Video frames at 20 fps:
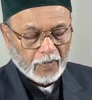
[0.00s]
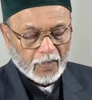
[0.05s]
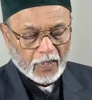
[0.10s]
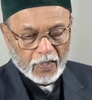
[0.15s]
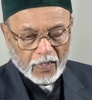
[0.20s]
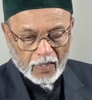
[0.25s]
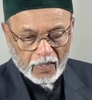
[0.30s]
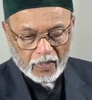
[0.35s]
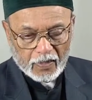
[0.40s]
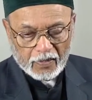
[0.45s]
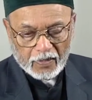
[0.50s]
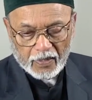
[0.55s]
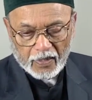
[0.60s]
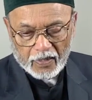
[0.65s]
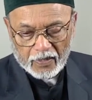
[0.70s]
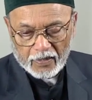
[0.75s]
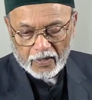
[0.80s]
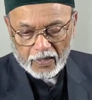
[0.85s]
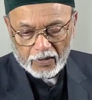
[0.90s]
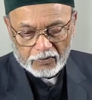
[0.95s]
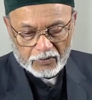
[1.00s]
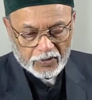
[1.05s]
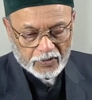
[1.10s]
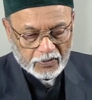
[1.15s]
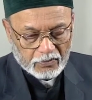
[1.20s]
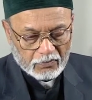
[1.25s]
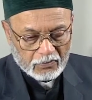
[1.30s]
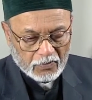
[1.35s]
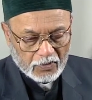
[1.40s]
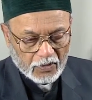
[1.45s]
In the
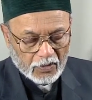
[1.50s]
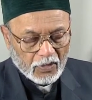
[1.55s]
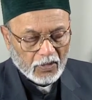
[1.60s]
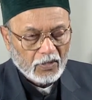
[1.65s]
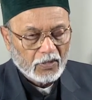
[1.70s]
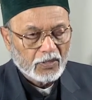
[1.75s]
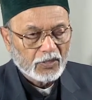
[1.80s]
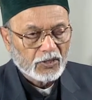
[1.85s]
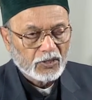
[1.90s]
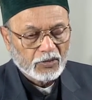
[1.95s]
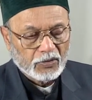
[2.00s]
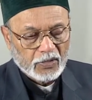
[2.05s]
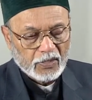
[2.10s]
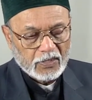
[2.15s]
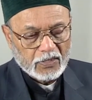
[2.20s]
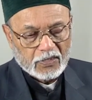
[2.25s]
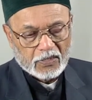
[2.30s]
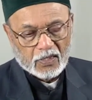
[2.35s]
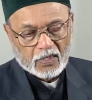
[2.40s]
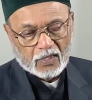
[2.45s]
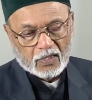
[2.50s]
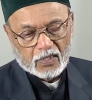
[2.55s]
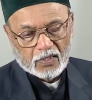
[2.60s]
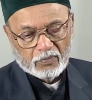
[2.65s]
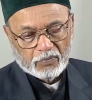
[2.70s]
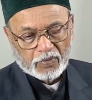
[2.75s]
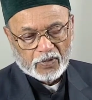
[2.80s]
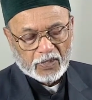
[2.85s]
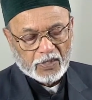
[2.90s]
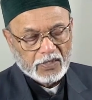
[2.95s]
encounter, the joint stock
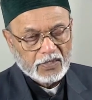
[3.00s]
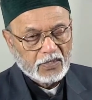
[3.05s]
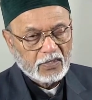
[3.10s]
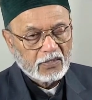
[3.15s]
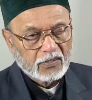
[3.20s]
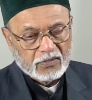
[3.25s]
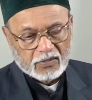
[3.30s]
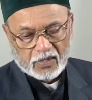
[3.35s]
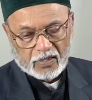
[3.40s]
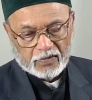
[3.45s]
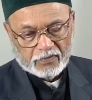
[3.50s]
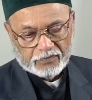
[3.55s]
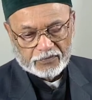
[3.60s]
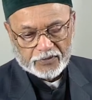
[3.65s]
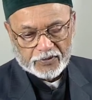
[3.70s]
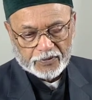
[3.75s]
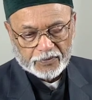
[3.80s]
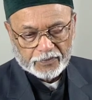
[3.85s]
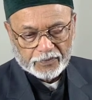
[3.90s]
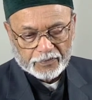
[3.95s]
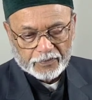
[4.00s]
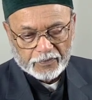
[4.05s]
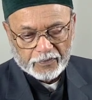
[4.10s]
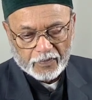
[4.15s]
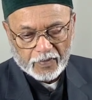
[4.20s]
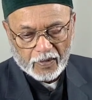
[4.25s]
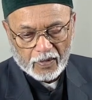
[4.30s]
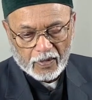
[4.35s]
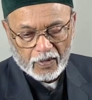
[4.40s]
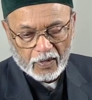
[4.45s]
companies triumphed.
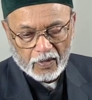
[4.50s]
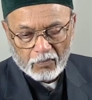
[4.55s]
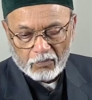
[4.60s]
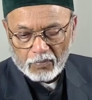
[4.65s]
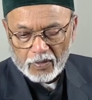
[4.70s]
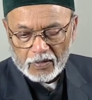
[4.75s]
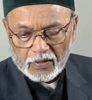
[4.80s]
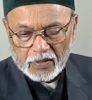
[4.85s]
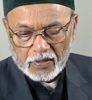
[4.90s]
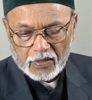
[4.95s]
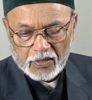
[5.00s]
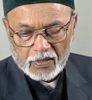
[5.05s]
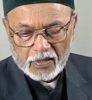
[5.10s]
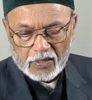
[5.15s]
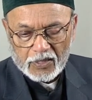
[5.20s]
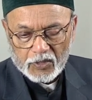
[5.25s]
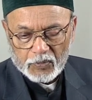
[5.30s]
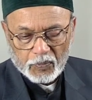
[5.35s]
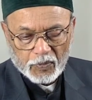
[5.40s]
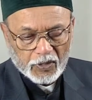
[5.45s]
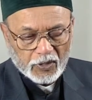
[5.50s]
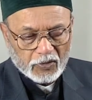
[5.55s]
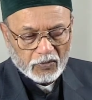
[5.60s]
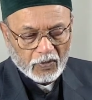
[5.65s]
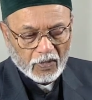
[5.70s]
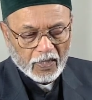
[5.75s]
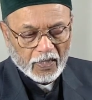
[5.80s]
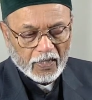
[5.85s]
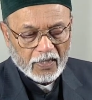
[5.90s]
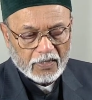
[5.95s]
But the
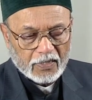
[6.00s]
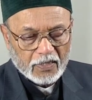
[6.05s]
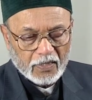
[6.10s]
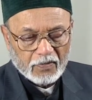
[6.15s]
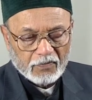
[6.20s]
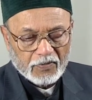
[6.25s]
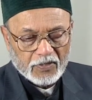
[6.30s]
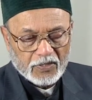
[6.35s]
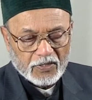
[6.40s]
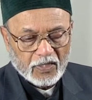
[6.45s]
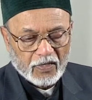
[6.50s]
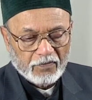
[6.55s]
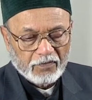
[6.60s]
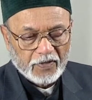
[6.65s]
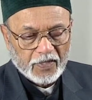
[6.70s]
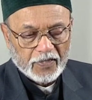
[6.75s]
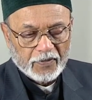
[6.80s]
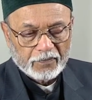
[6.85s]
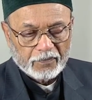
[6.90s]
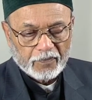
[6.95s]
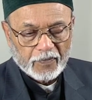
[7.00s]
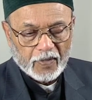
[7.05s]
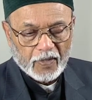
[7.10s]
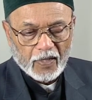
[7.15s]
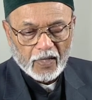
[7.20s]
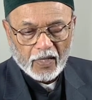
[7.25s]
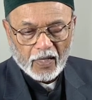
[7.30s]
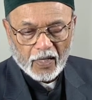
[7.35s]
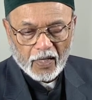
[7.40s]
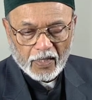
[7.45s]
spiritual legacy of the Zawiya
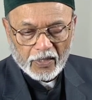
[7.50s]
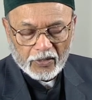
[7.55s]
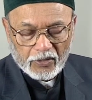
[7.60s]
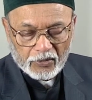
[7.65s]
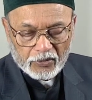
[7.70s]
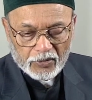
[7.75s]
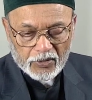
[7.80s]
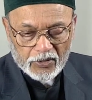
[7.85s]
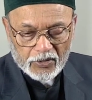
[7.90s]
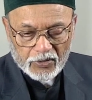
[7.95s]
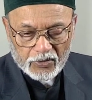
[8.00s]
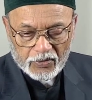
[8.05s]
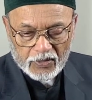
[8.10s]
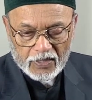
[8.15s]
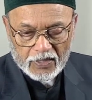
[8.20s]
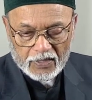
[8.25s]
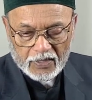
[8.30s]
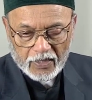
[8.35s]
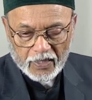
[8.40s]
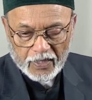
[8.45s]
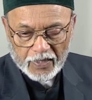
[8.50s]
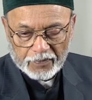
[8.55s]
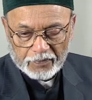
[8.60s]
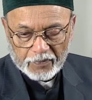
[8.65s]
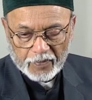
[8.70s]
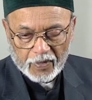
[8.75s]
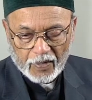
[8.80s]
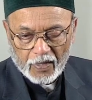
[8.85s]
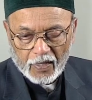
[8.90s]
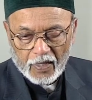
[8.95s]
endures to this day
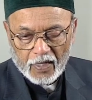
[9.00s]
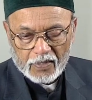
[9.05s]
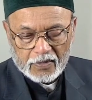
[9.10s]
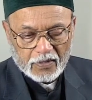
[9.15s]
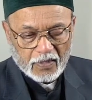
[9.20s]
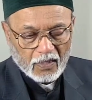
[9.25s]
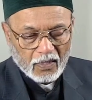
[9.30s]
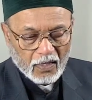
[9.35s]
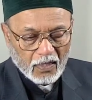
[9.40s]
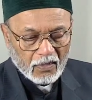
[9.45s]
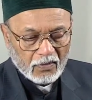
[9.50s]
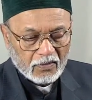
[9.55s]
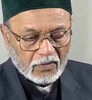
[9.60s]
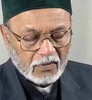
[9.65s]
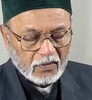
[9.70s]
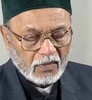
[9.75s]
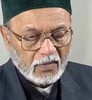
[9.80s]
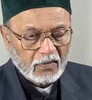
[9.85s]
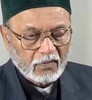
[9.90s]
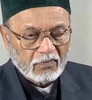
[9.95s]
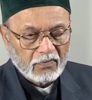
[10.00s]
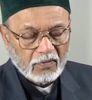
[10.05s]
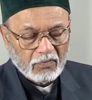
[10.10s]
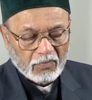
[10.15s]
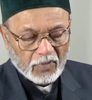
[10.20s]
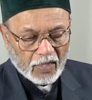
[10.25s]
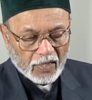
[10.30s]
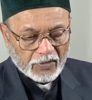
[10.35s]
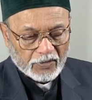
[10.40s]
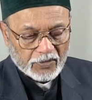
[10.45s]
as a haunting
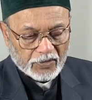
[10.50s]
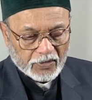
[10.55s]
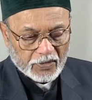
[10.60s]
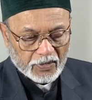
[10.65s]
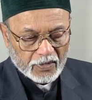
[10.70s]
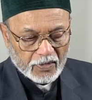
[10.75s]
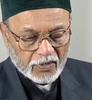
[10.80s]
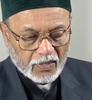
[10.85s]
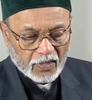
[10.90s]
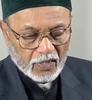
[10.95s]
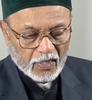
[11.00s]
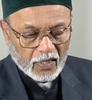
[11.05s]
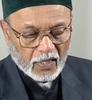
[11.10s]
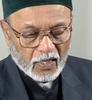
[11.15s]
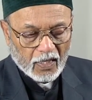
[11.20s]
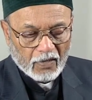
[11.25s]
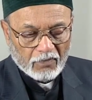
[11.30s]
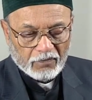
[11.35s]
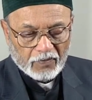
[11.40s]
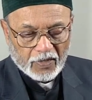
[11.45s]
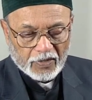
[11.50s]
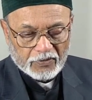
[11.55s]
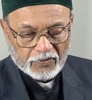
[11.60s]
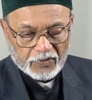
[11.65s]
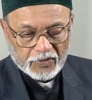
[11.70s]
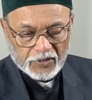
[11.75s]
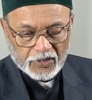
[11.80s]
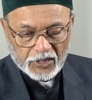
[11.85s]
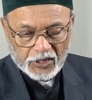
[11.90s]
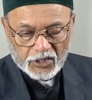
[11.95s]
reminder of a
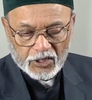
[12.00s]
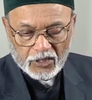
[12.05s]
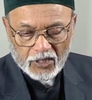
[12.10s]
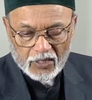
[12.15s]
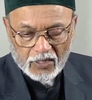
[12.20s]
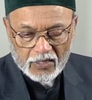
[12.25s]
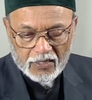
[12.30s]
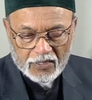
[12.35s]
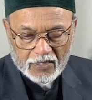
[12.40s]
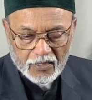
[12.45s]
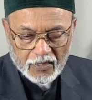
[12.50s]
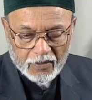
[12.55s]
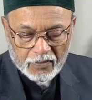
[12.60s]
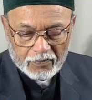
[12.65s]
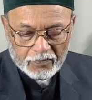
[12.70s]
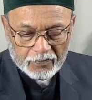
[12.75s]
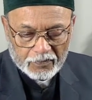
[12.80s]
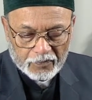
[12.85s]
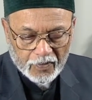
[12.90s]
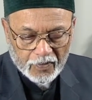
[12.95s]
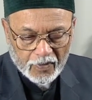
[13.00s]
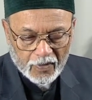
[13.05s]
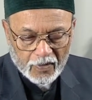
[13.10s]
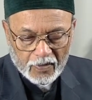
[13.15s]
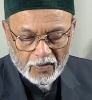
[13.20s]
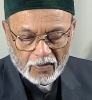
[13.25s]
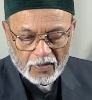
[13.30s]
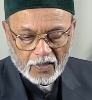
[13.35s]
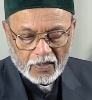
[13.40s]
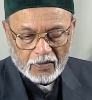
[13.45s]
traditional Islam
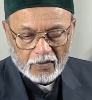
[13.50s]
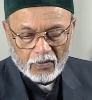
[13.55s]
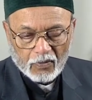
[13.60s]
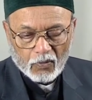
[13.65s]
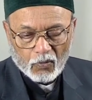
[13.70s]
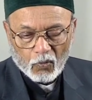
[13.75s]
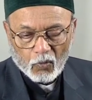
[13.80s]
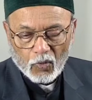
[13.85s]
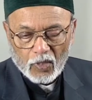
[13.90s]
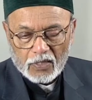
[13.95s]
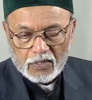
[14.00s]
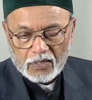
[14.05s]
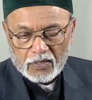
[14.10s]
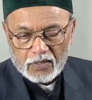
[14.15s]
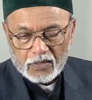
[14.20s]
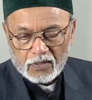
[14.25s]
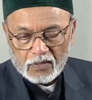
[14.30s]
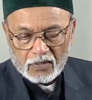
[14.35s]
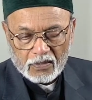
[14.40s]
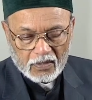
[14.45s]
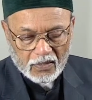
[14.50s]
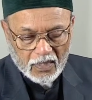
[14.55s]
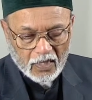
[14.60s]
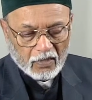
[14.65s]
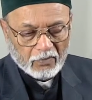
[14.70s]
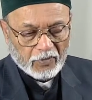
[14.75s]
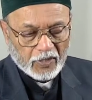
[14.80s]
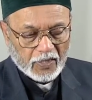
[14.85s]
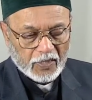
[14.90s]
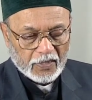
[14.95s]
that once
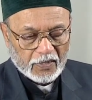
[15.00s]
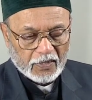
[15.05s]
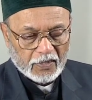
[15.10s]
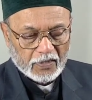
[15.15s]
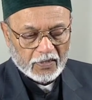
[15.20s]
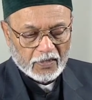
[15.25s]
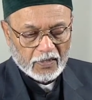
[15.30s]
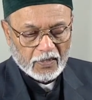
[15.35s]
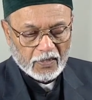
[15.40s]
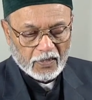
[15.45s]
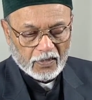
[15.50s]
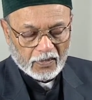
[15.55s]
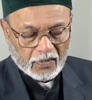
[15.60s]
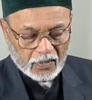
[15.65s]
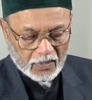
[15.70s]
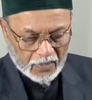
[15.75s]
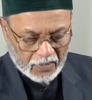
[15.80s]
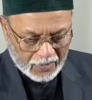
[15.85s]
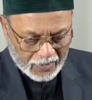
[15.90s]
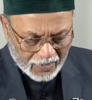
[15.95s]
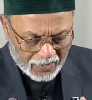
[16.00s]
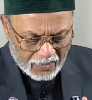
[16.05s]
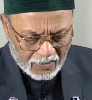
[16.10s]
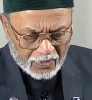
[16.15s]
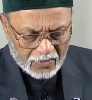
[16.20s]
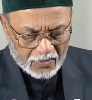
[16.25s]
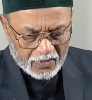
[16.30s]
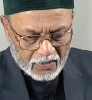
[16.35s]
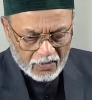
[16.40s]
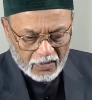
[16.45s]
dominated the
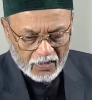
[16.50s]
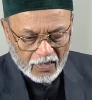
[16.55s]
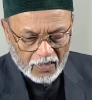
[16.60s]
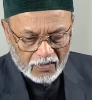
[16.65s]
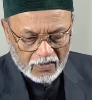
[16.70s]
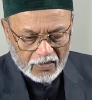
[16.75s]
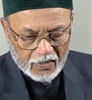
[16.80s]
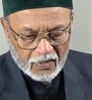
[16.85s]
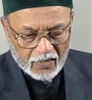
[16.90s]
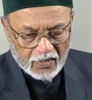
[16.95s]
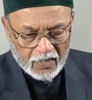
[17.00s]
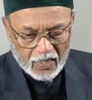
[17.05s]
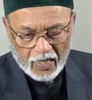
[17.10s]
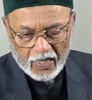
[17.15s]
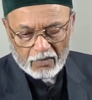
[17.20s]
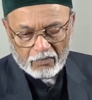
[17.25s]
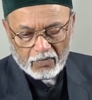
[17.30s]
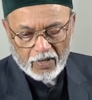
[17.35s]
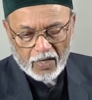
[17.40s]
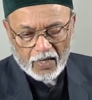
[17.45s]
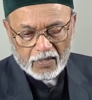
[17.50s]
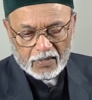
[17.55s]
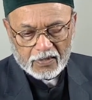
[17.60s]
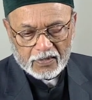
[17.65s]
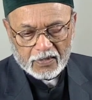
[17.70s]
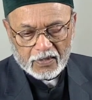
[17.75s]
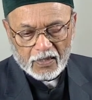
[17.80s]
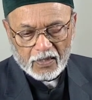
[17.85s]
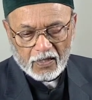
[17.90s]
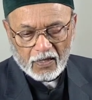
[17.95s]
interconnecting
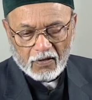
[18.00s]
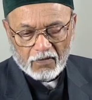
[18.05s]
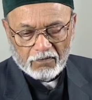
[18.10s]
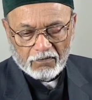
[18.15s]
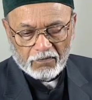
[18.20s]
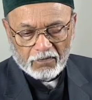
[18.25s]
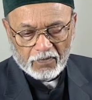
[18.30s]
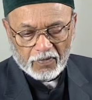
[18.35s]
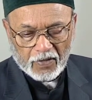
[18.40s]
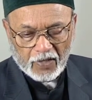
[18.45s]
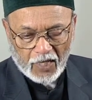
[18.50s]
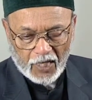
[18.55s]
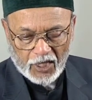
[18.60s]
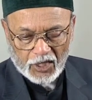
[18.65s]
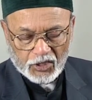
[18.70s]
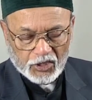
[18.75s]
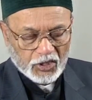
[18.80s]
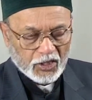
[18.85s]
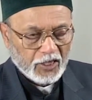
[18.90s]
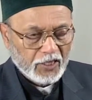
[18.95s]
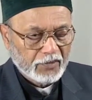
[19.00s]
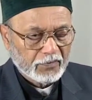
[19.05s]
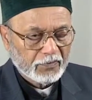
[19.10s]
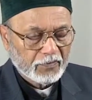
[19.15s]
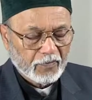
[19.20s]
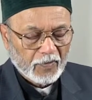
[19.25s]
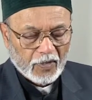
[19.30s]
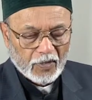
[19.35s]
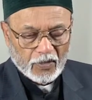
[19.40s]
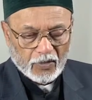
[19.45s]
landmass of Asia,
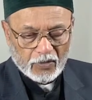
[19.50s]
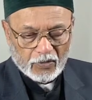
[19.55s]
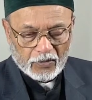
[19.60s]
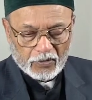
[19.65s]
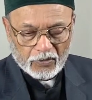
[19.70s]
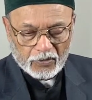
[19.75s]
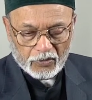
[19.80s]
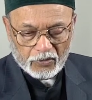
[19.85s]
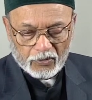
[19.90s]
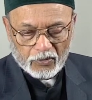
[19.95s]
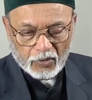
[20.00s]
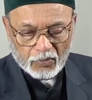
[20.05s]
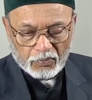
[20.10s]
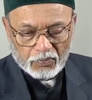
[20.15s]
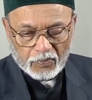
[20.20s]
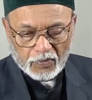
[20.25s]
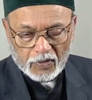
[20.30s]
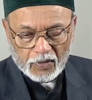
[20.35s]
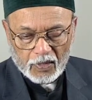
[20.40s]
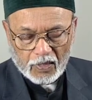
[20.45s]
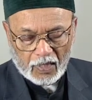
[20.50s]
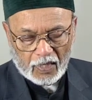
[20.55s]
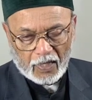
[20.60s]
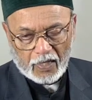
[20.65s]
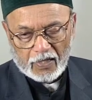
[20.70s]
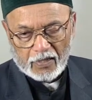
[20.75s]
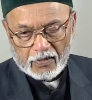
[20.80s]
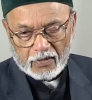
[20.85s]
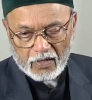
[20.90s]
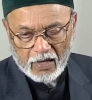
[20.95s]
Europe,
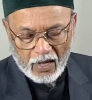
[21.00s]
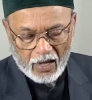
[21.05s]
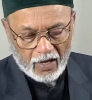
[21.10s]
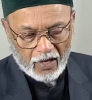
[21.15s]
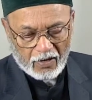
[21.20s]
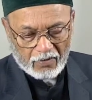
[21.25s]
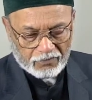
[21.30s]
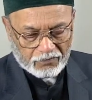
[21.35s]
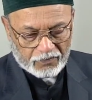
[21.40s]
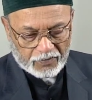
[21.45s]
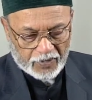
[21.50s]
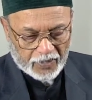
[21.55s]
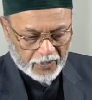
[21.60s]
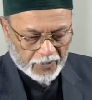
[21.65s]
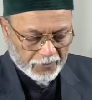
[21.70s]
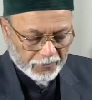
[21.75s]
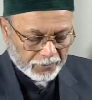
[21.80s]
and Africa.